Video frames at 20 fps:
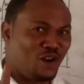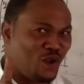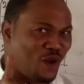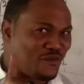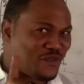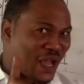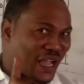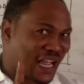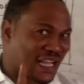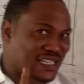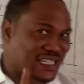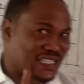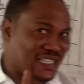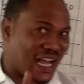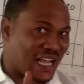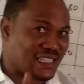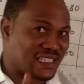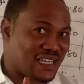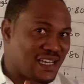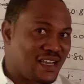know if you are getting
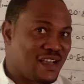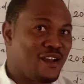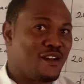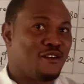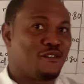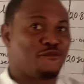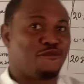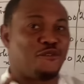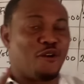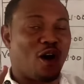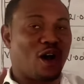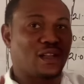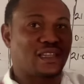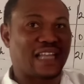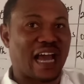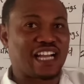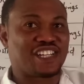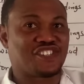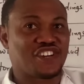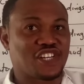that. For
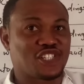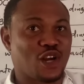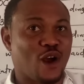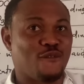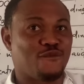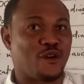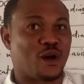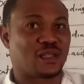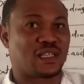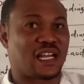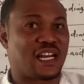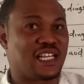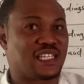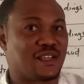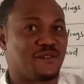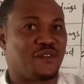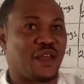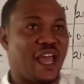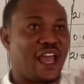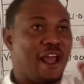titration for
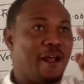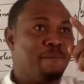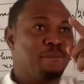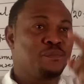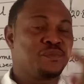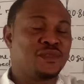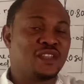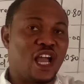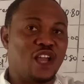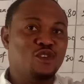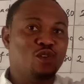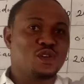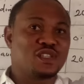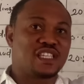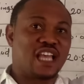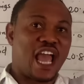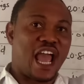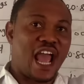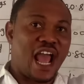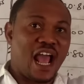alternative A, they
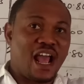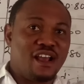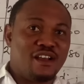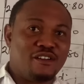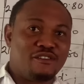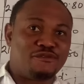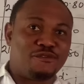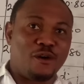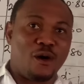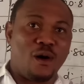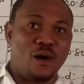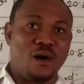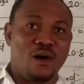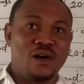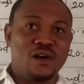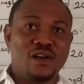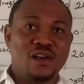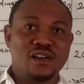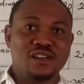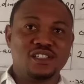used A
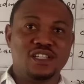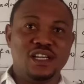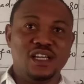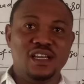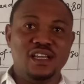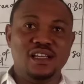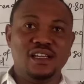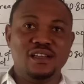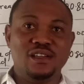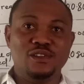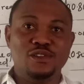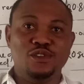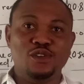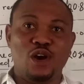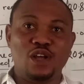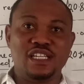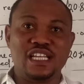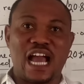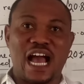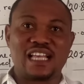for the
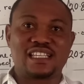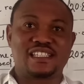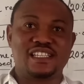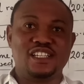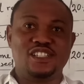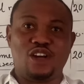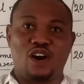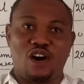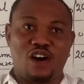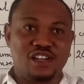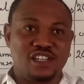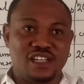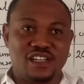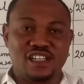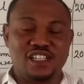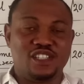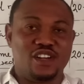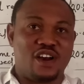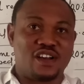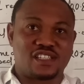the acid or the
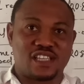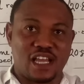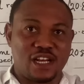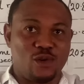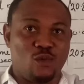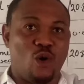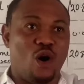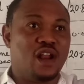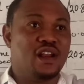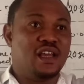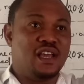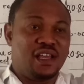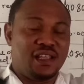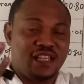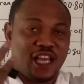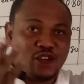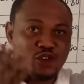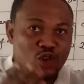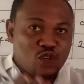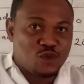redox, anyone.
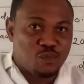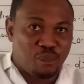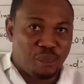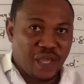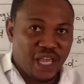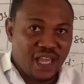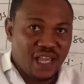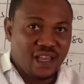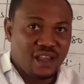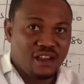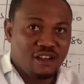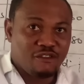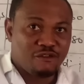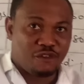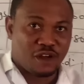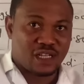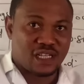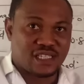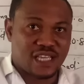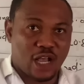They use B
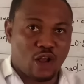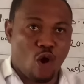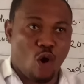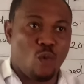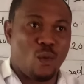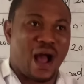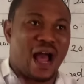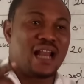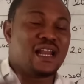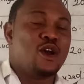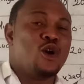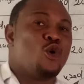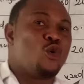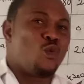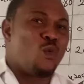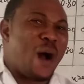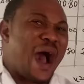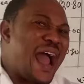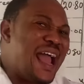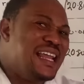for the second one.
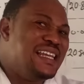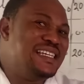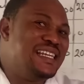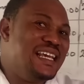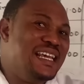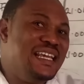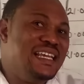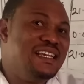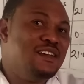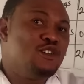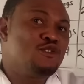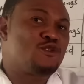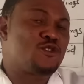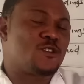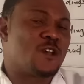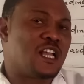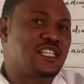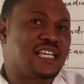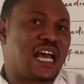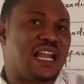While the
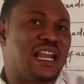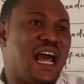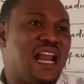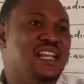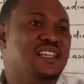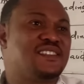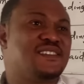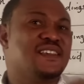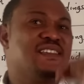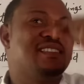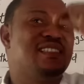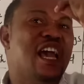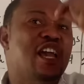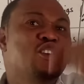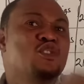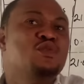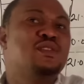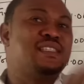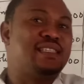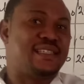salt analysis they
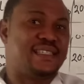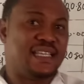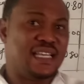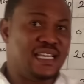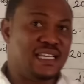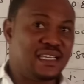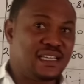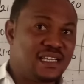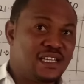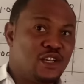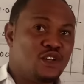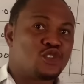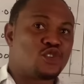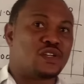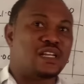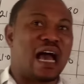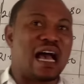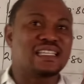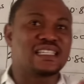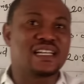use C. So
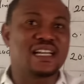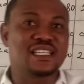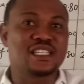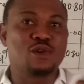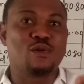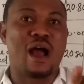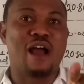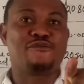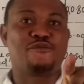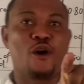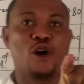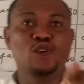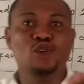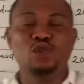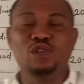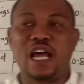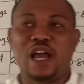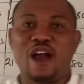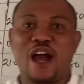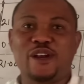that's the reason why for you
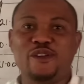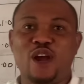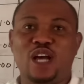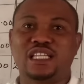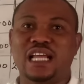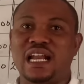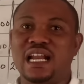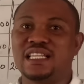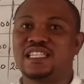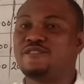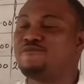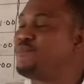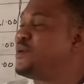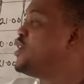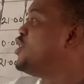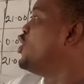that you are doing alternative B,